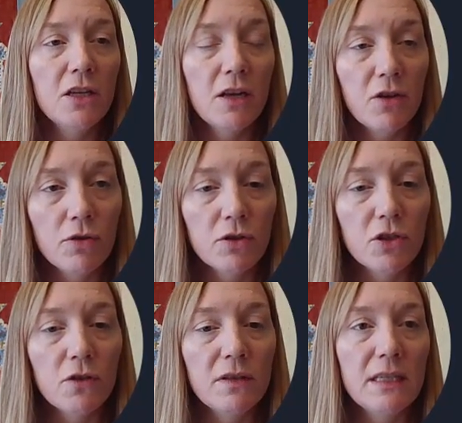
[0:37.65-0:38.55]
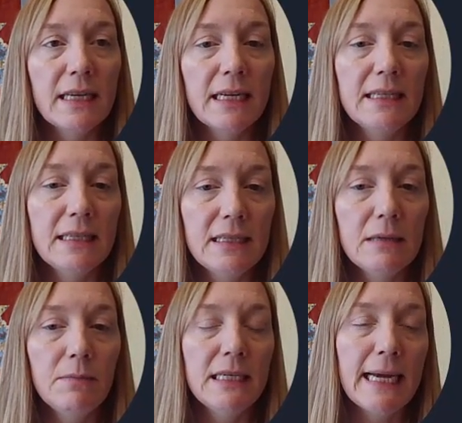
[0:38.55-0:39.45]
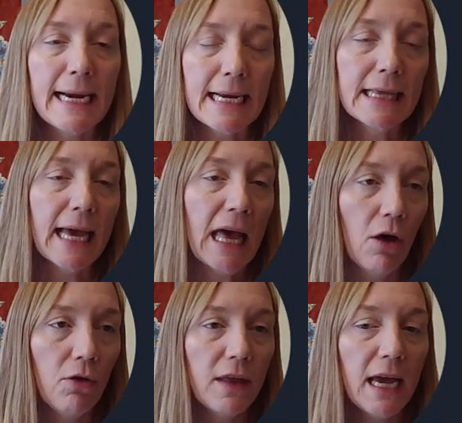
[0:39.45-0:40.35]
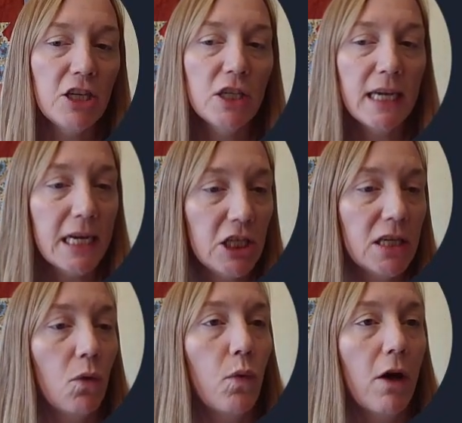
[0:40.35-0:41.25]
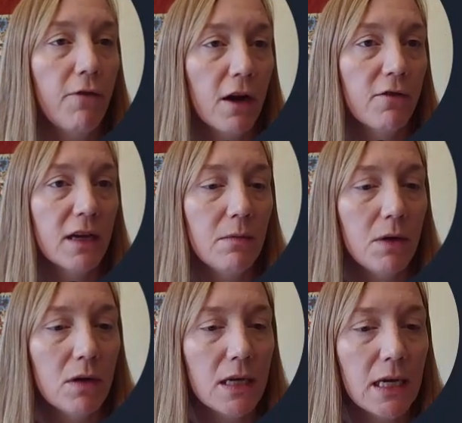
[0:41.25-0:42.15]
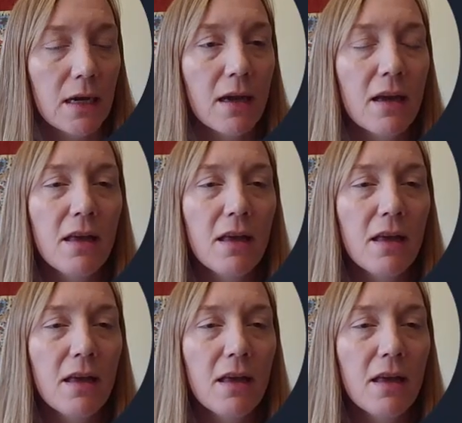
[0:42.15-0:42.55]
Then those are services that assist in maintaining the health, education, and welfare of a community.